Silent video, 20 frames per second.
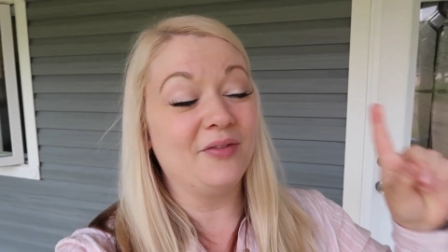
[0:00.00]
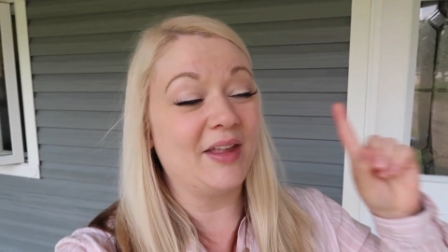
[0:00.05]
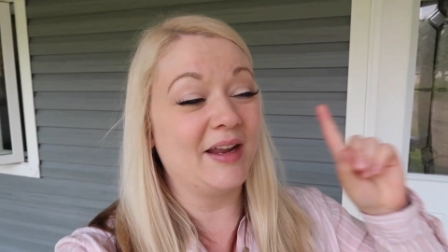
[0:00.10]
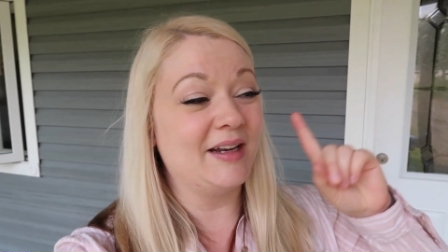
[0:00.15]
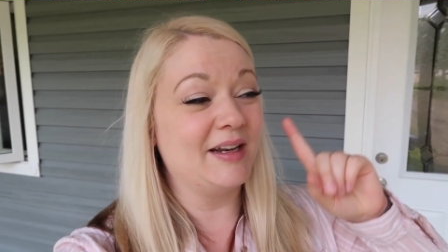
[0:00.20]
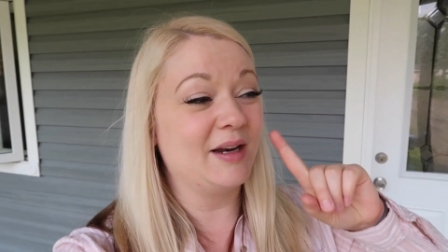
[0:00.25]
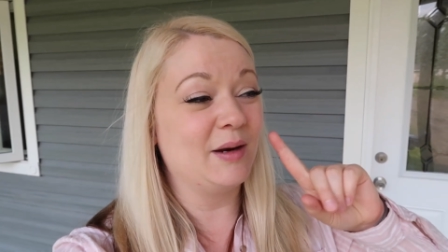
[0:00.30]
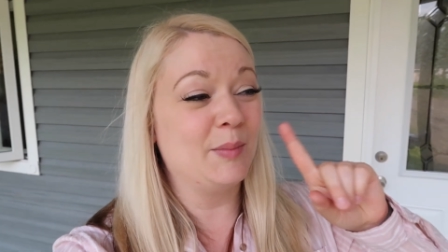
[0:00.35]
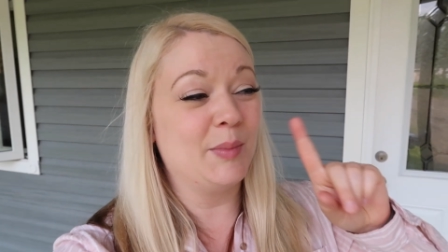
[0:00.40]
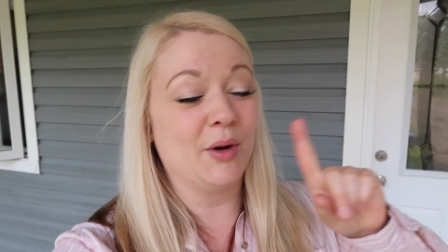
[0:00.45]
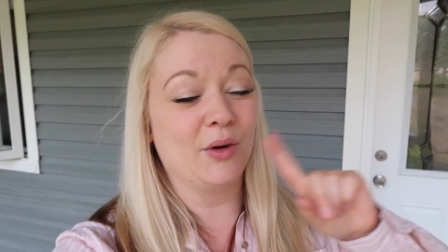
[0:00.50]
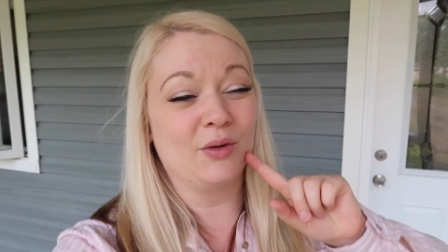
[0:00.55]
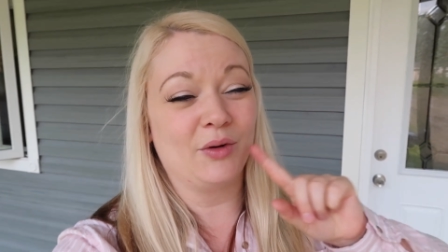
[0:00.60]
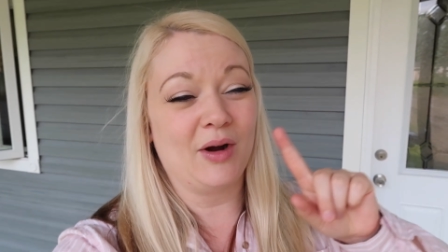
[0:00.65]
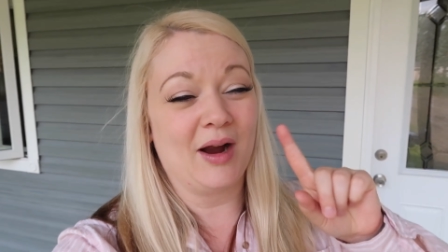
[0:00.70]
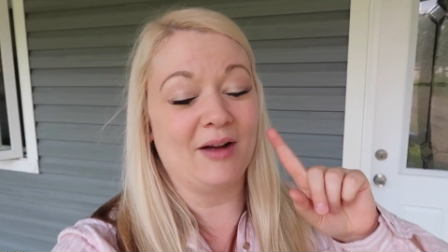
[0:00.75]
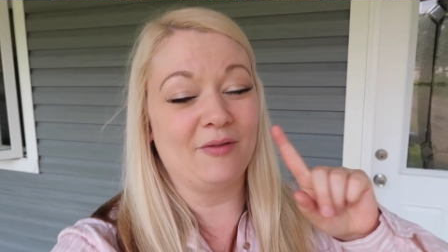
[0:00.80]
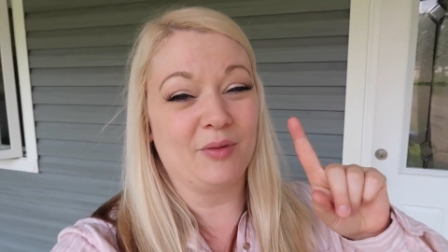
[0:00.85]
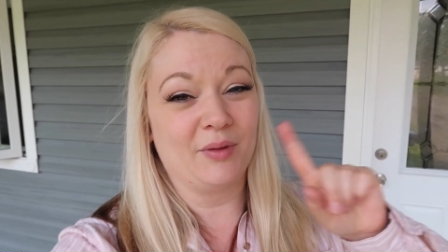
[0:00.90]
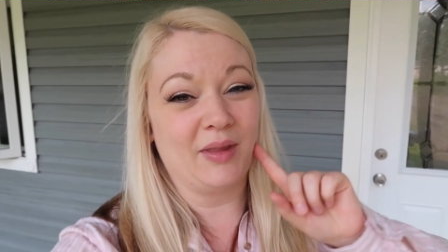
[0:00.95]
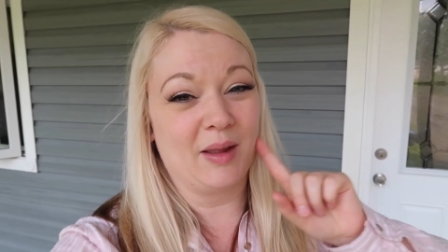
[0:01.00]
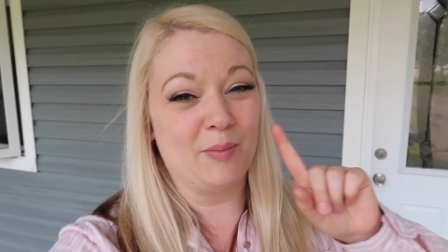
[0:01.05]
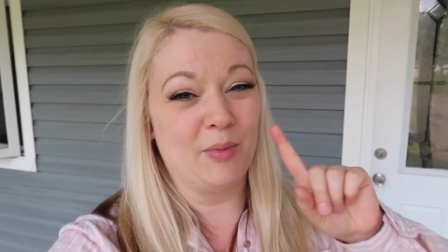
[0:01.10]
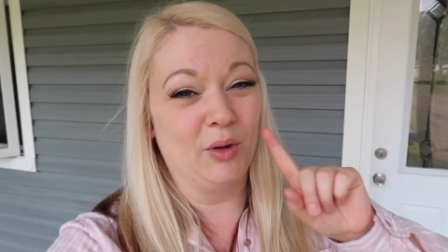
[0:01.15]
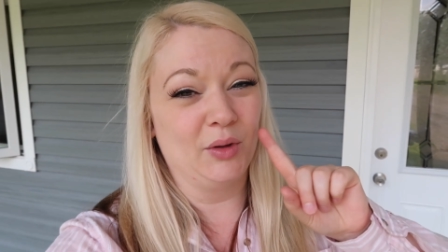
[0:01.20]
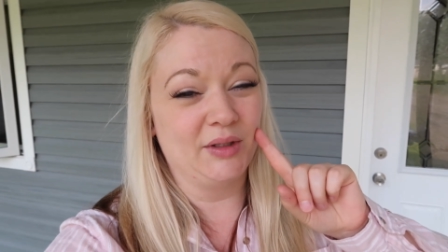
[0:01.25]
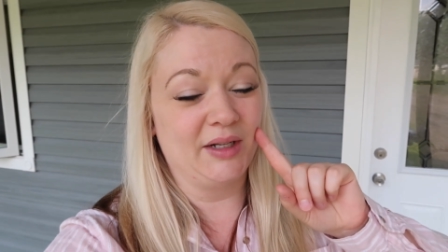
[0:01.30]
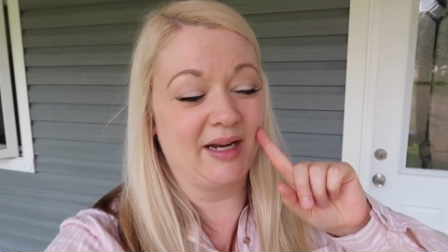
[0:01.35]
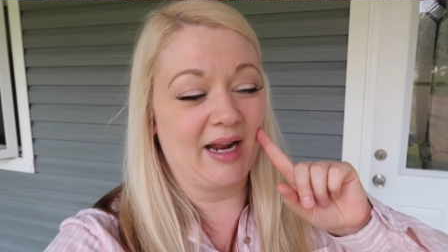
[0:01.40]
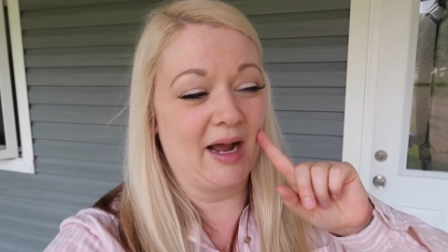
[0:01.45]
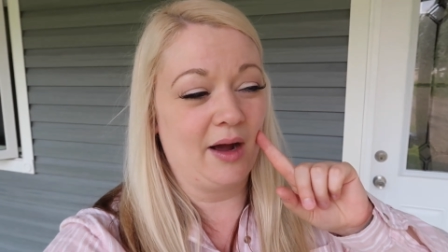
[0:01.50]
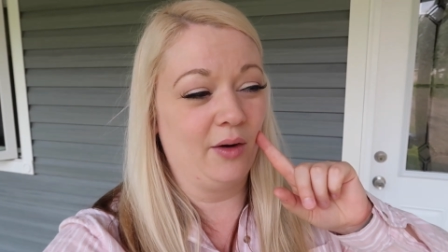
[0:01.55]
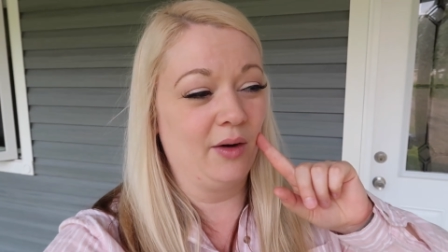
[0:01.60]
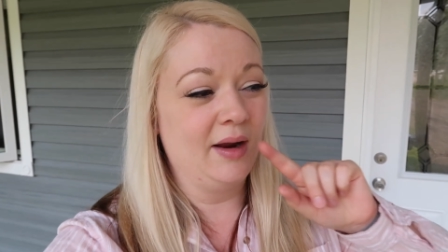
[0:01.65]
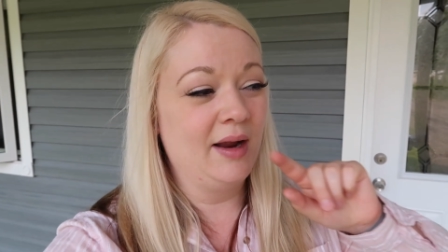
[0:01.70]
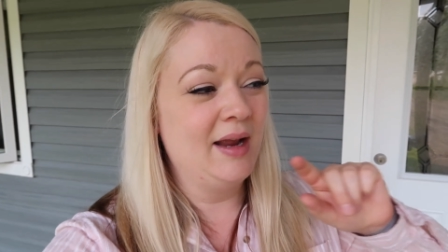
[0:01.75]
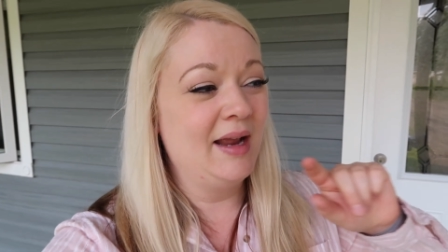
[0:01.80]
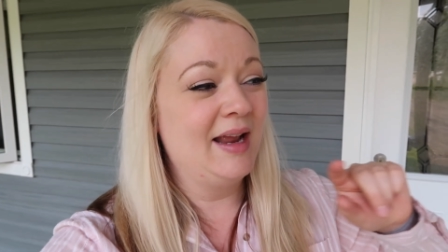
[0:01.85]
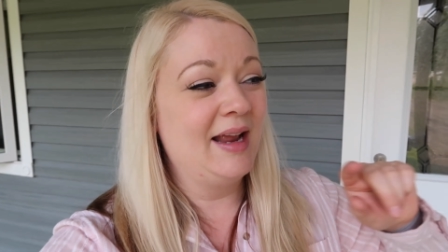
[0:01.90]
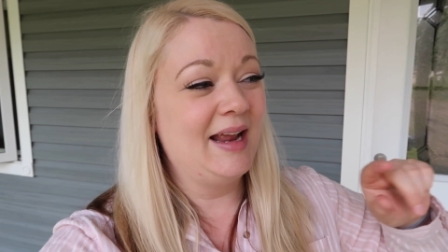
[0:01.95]
They did a bone graft when they pulled it out,
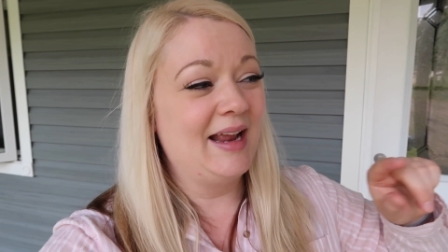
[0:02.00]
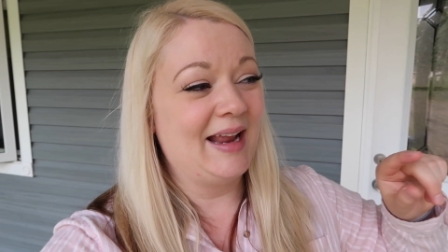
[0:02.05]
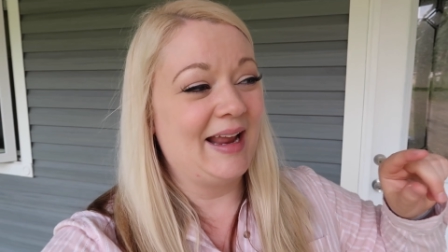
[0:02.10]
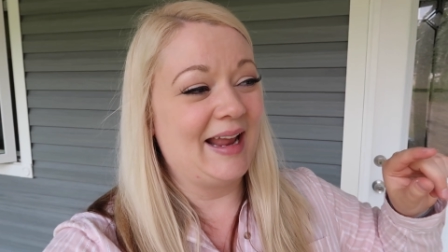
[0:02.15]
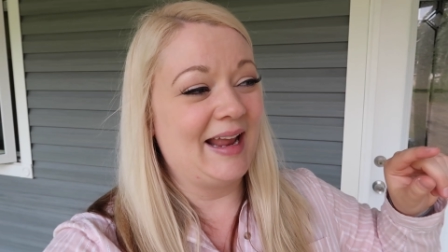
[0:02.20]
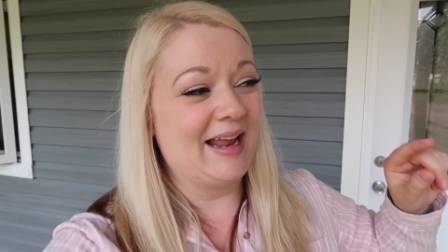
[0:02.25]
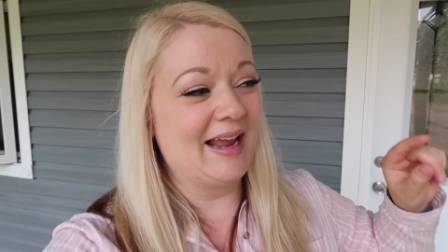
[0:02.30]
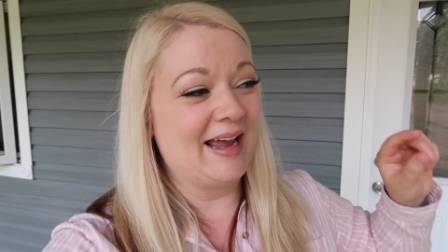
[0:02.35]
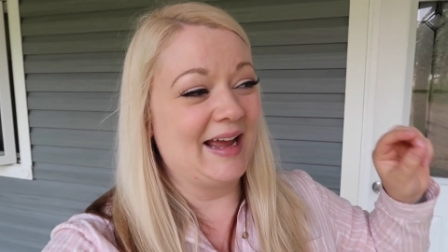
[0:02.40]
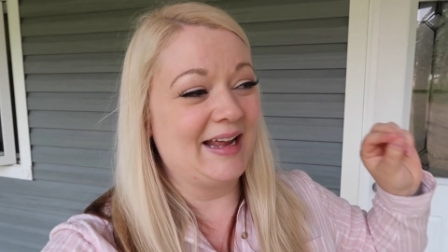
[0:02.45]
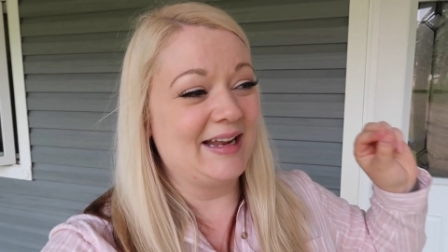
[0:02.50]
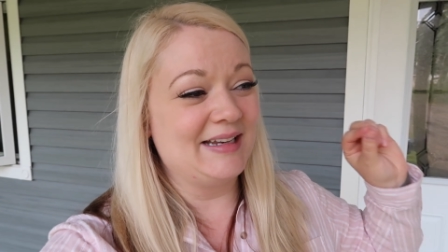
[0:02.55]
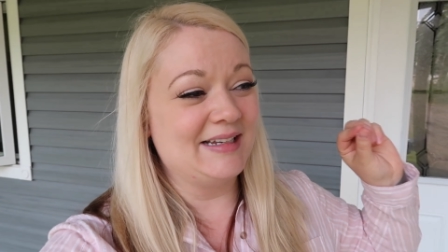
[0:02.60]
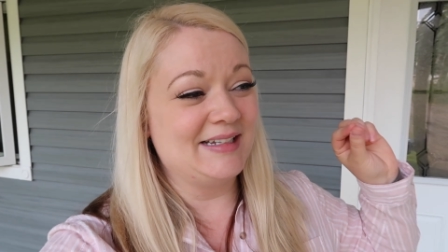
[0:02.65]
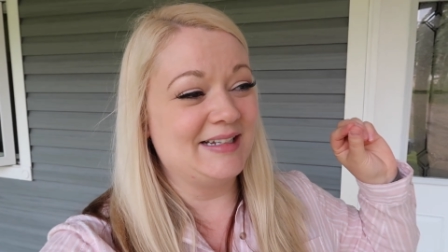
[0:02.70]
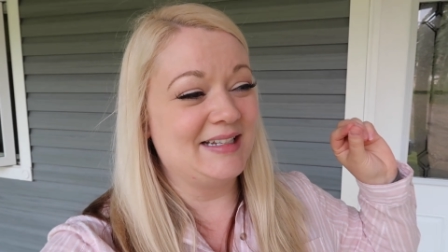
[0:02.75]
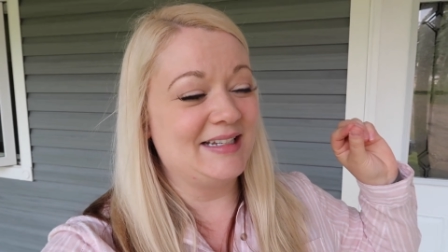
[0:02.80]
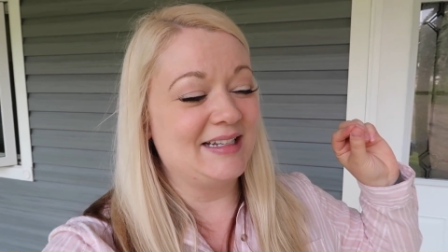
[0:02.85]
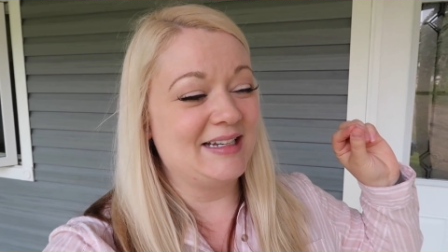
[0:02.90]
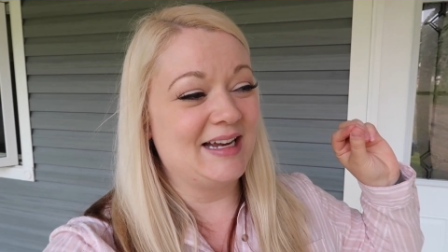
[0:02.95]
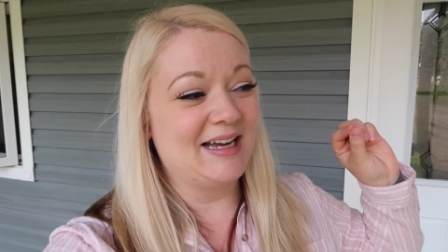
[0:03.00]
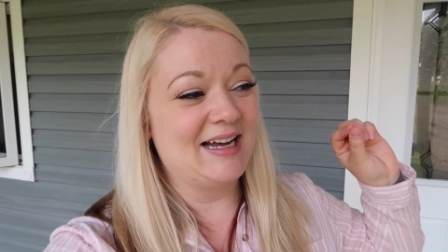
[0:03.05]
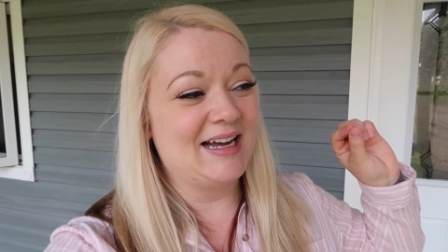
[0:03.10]
and